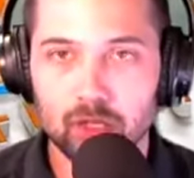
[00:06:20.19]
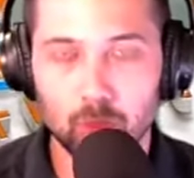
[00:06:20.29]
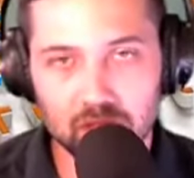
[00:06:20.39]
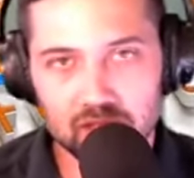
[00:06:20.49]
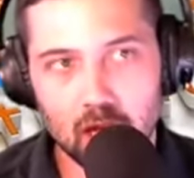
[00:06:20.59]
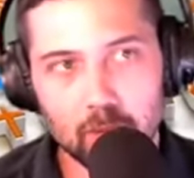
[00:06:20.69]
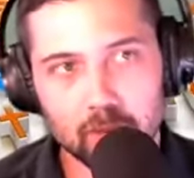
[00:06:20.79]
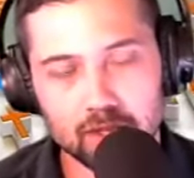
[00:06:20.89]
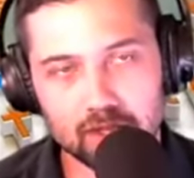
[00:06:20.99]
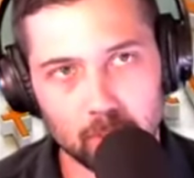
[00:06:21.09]
So he does come
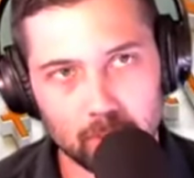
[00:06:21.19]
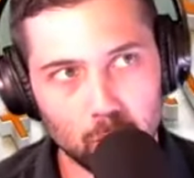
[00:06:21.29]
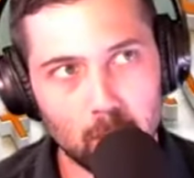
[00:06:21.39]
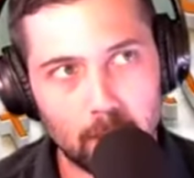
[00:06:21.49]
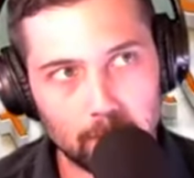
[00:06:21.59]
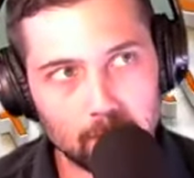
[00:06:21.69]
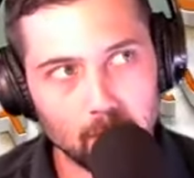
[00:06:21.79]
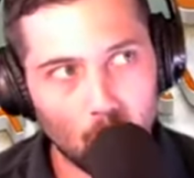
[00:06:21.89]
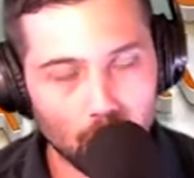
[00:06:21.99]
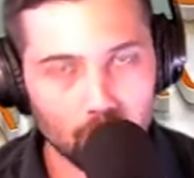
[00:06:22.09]
in as somebody who might be
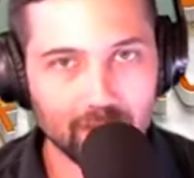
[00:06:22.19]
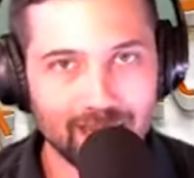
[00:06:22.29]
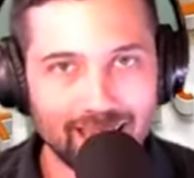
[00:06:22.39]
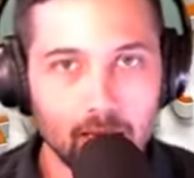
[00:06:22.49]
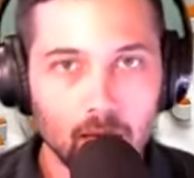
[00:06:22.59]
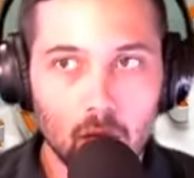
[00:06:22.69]
more of a